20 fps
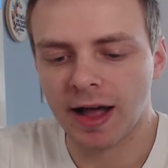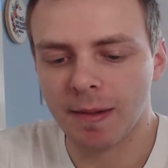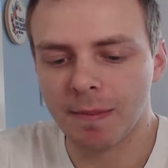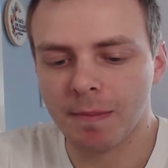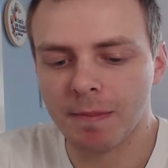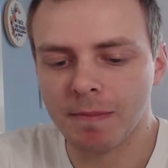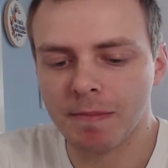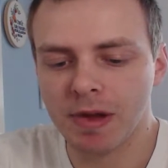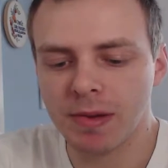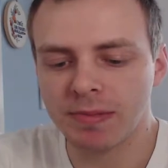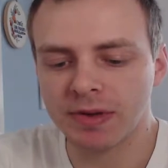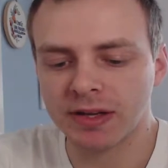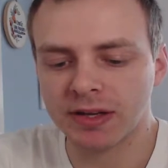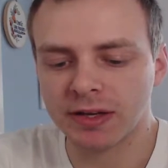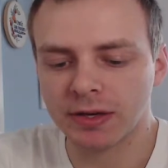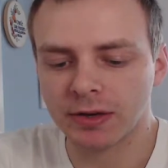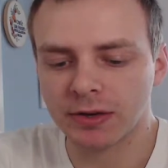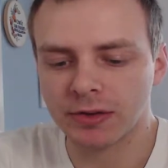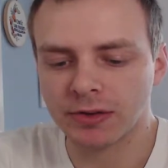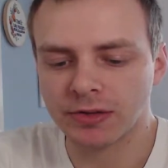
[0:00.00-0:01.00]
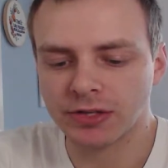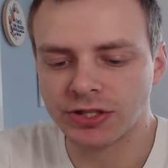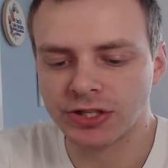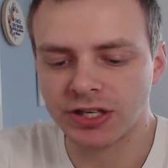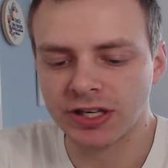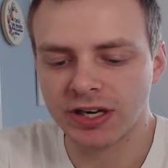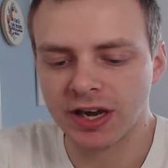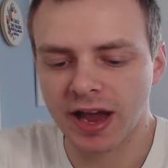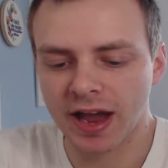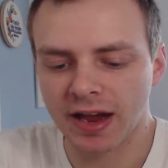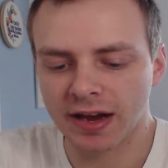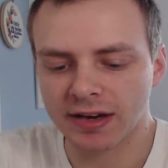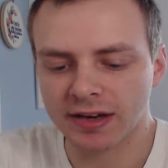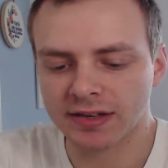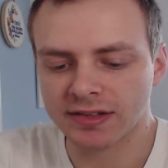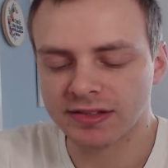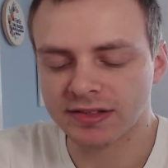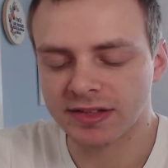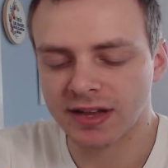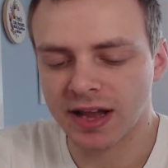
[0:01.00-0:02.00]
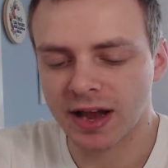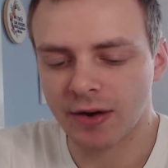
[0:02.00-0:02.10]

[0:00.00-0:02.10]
and Mimikyu GX.